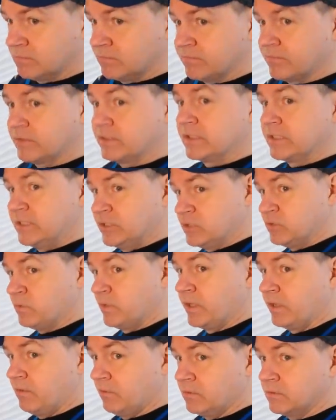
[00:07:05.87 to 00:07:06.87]
for at least
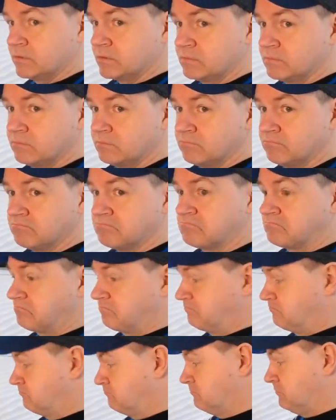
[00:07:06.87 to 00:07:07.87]
20 goals.
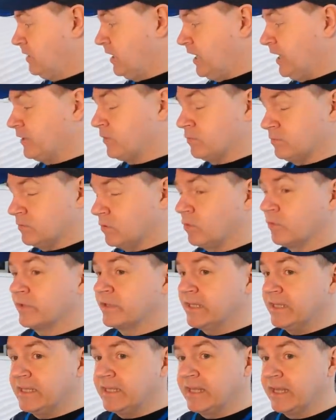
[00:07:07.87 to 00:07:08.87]
I don't know
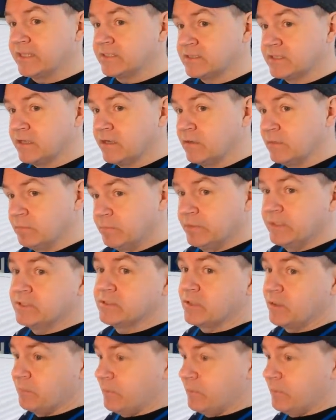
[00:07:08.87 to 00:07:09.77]
that he gets there, but he's on